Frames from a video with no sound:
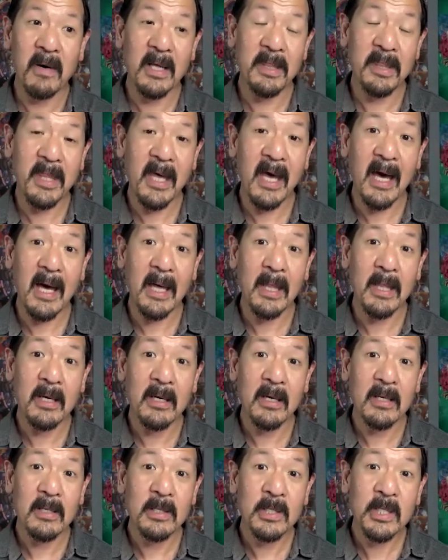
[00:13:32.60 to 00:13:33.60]
that
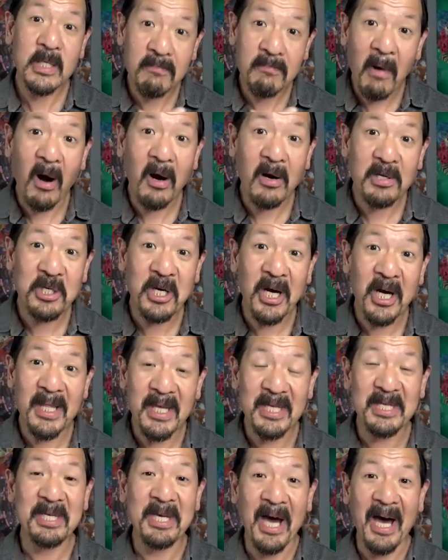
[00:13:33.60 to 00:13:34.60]
smart
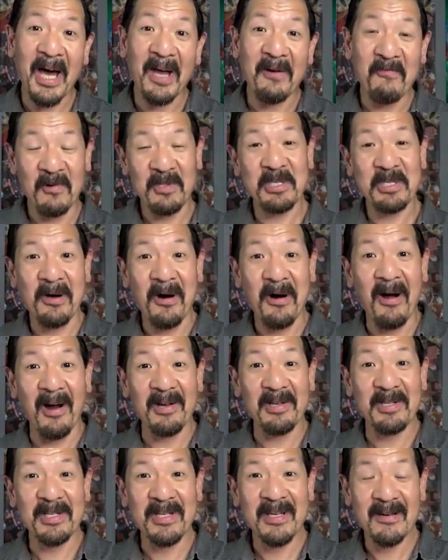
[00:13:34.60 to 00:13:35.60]
Chinese guy with
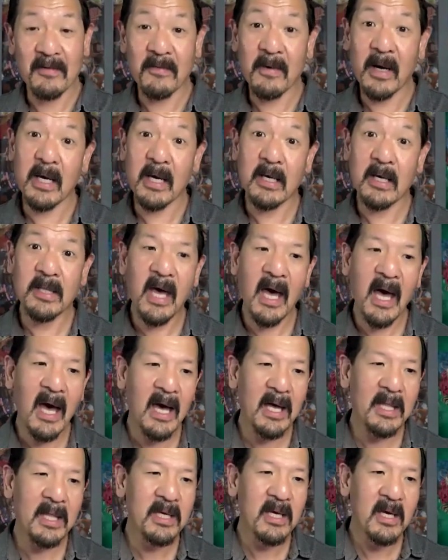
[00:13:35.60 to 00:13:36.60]
scars, right?
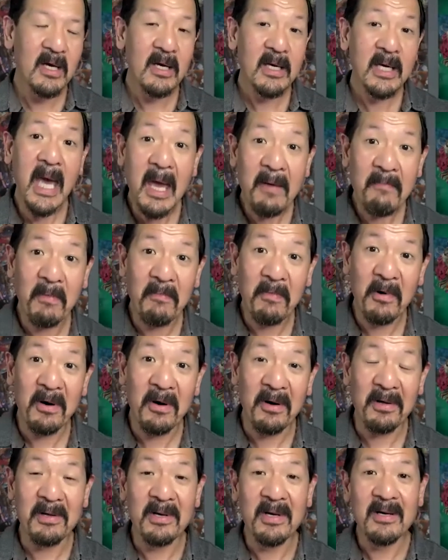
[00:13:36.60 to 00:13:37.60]
That
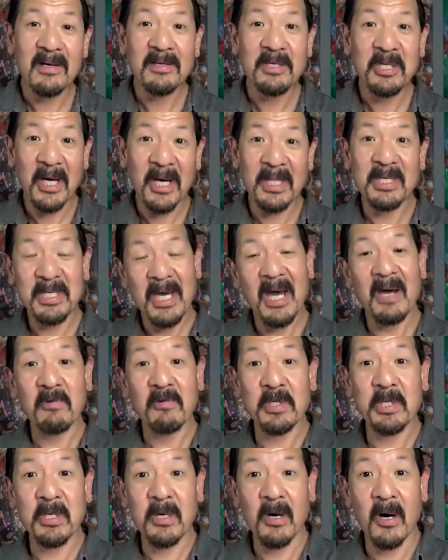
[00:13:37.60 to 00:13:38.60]
capable Chinese guy with
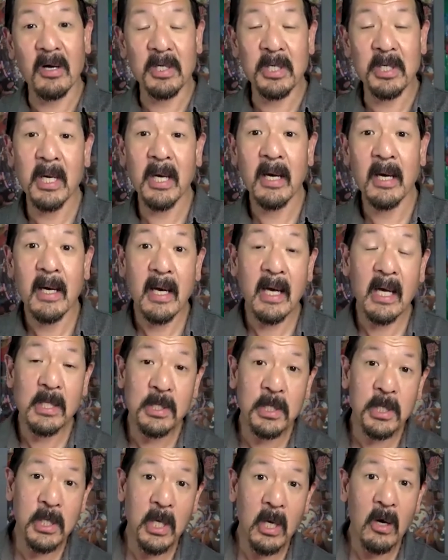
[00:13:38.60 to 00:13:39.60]
scars. And
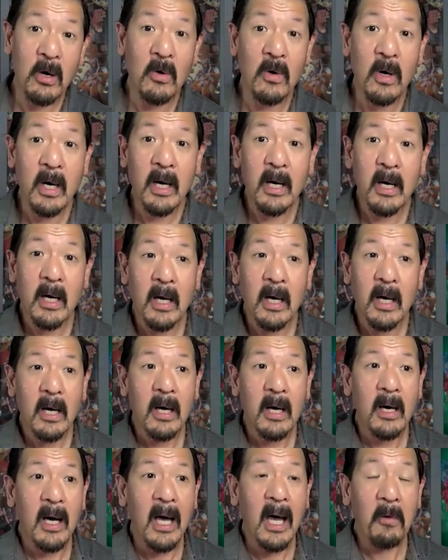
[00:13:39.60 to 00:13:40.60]
so
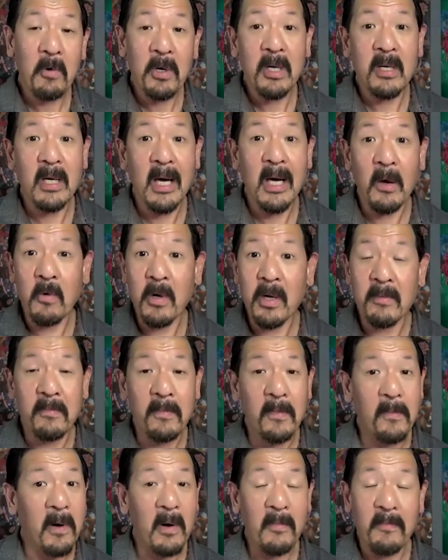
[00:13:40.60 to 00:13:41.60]
I would
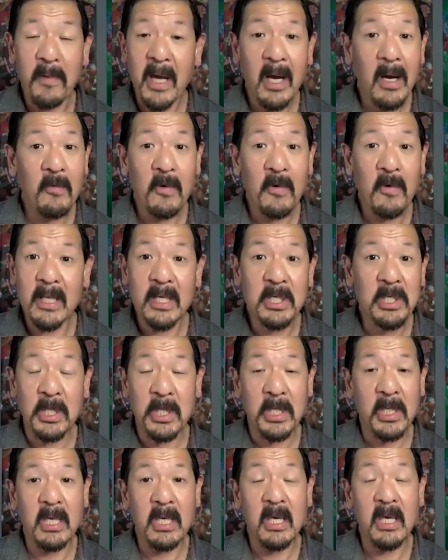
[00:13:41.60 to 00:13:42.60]
prepare
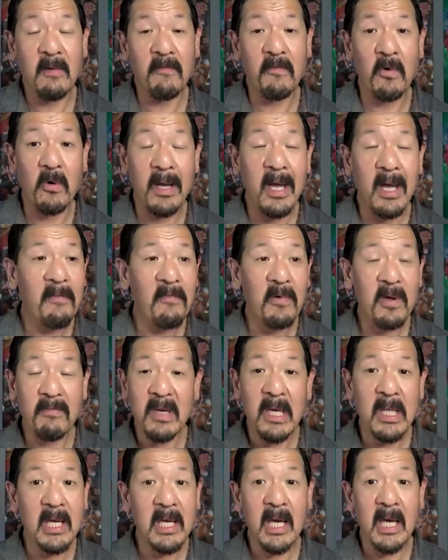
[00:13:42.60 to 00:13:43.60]
religiously for every
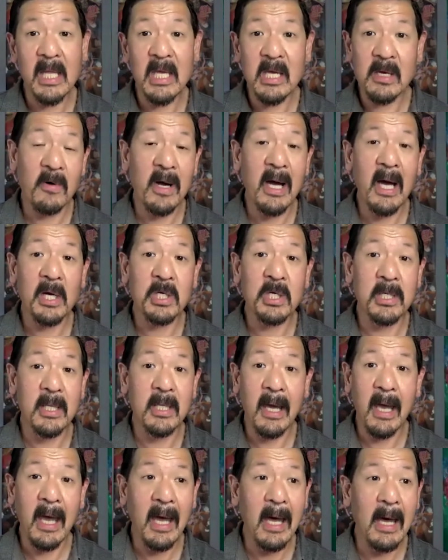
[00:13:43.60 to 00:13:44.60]
meeting, any interaction I
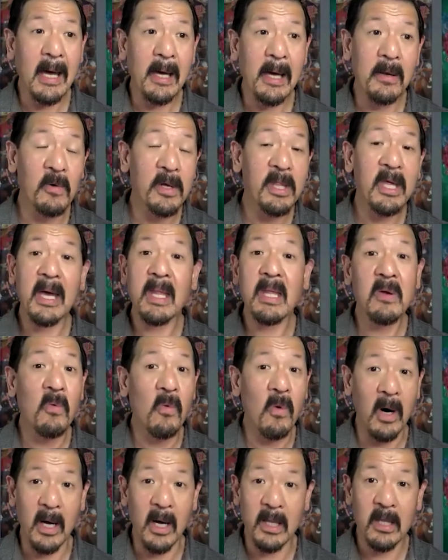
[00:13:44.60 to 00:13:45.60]
had with
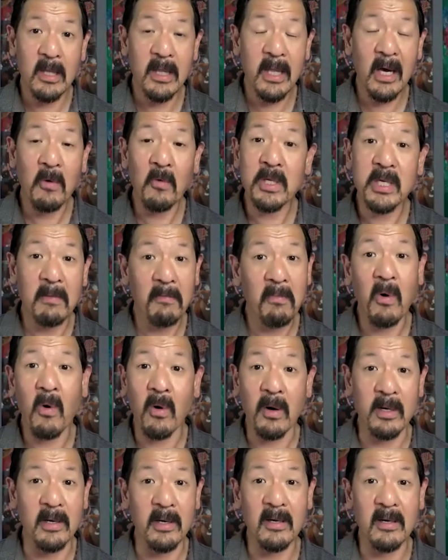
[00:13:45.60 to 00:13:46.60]
anyone that was
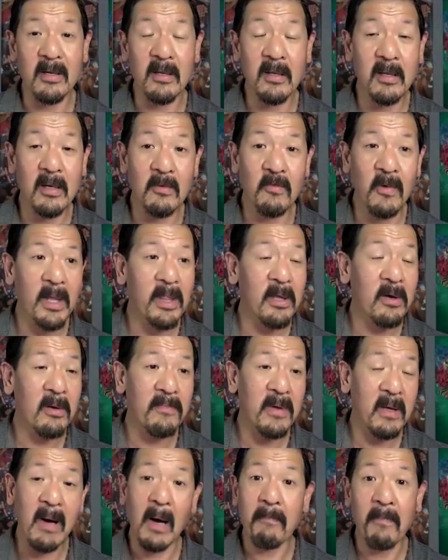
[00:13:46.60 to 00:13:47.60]
important, whether it
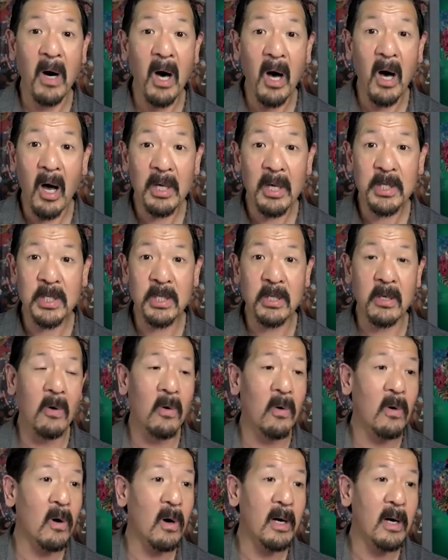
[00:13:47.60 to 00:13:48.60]
be my boss
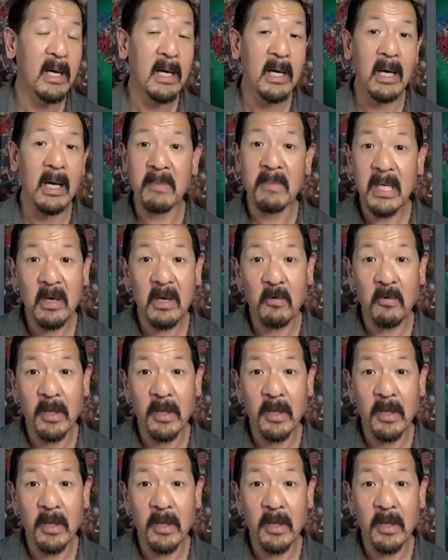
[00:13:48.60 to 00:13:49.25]
or a meeting with the